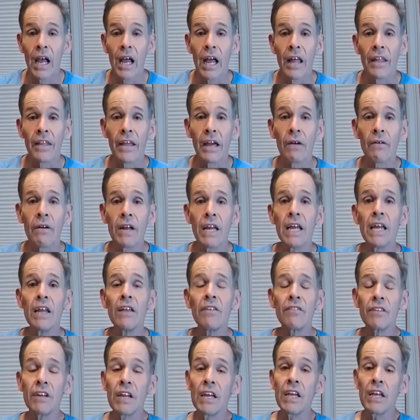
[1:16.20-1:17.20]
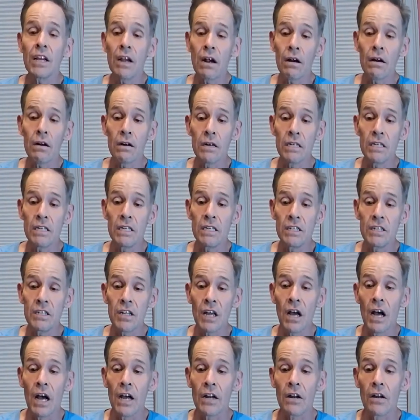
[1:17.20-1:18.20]
There is an encouraging
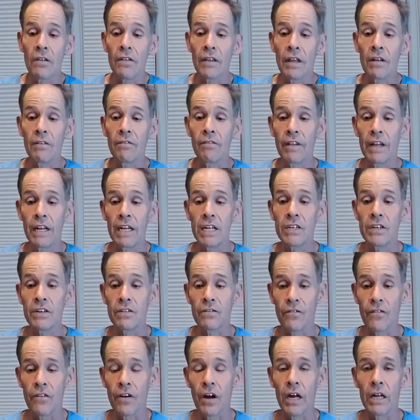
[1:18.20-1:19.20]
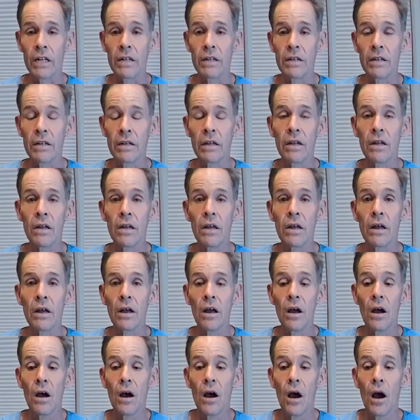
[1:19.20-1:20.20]
sign on the inflation front.
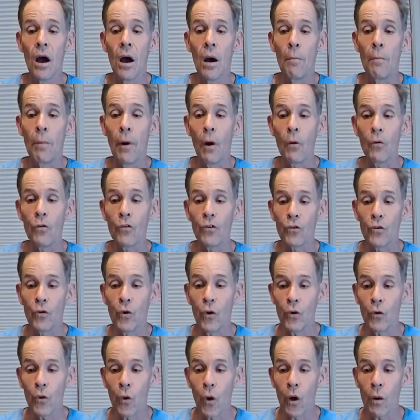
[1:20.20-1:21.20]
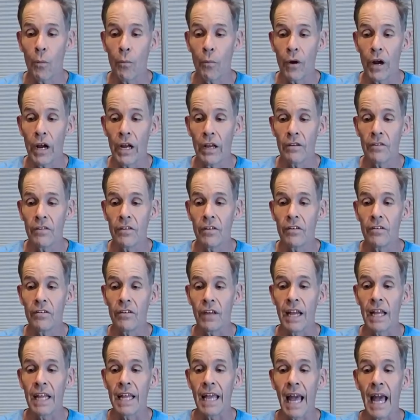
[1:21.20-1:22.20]
Both crude oil prices
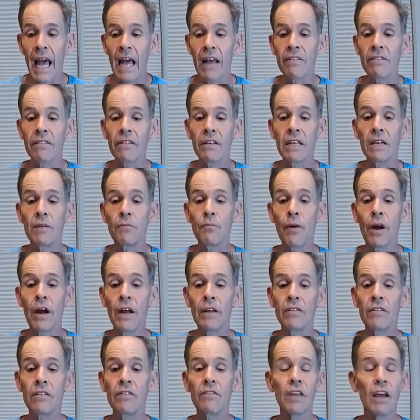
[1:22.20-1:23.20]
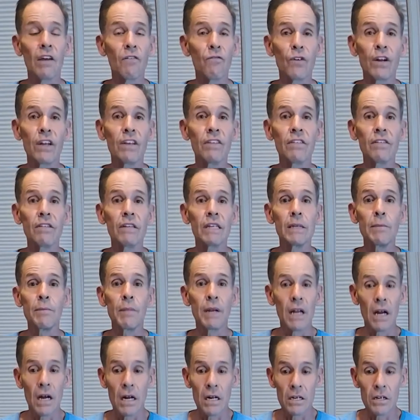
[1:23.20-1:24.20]
and gasoline prices have recently
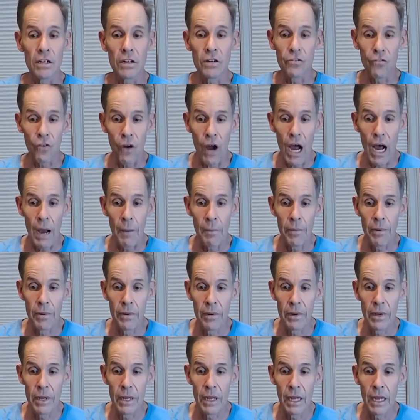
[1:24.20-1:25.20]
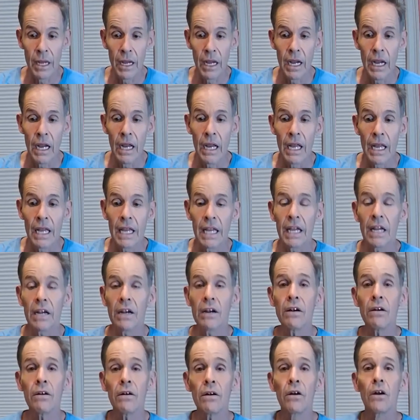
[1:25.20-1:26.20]
begun to drop.
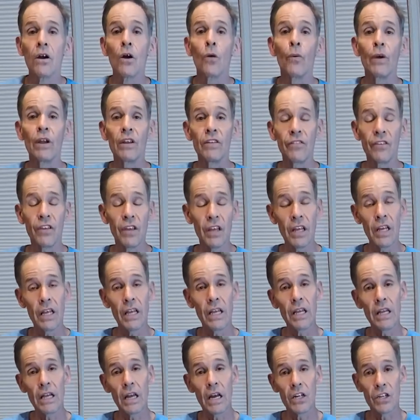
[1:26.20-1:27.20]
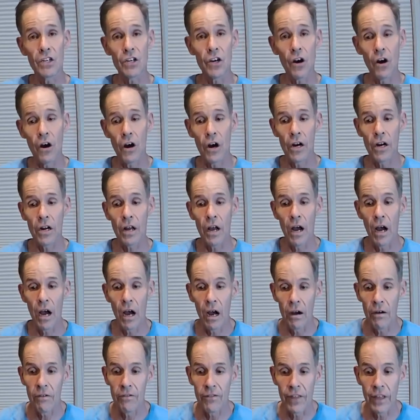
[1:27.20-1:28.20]
Here we see a chart
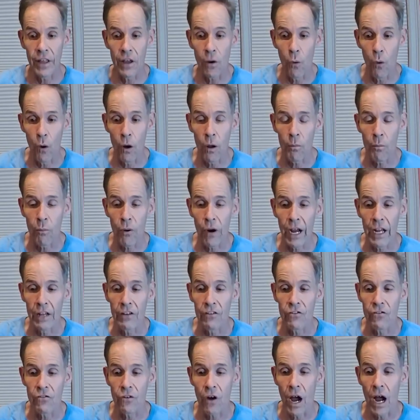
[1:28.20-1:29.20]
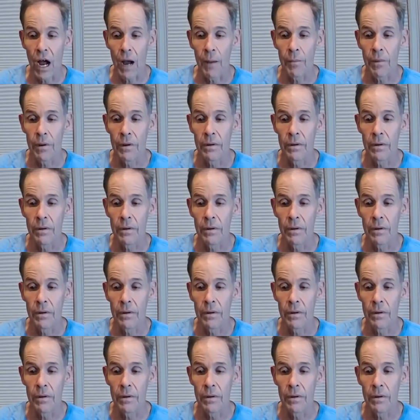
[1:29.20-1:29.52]
of the oil price drop.